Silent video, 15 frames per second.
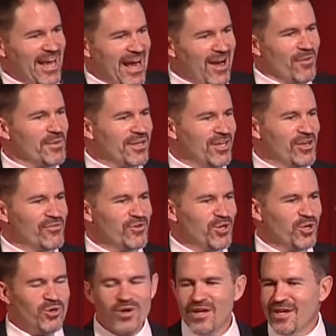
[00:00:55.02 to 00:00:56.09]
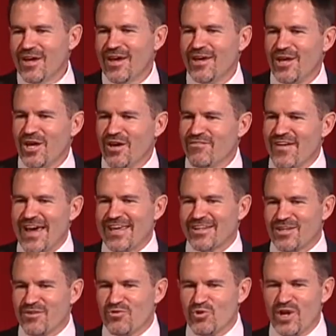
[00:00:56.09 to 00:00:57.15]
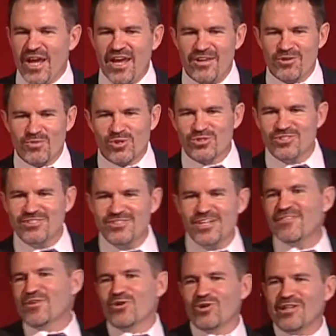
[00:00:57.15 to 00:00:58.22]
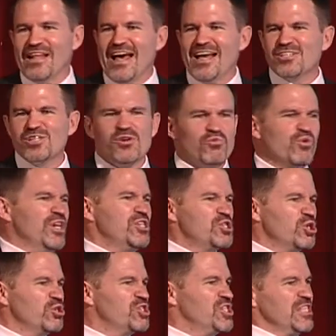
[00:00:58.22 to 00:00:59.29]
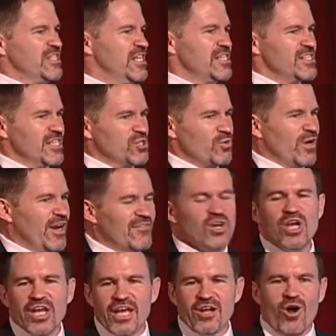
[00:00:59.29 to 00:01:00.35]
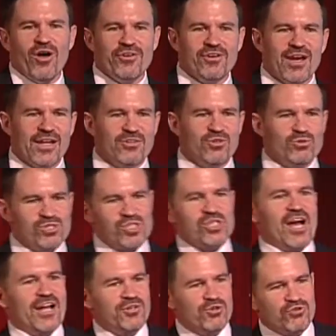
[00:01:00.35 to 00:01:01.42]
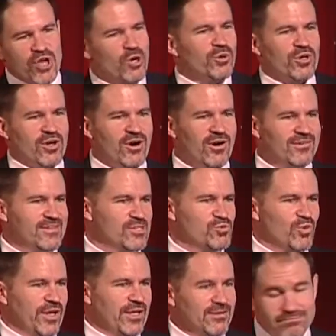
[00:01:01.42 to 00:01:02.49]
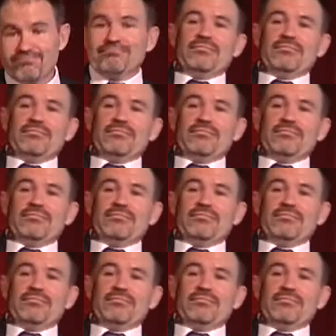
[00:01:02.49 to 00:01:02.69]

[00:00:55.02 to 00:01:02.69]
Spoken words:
How many of you, if I could give you an A in your most difficult class, research, statistics, whatever, and all you got to do is sign your donor card this week?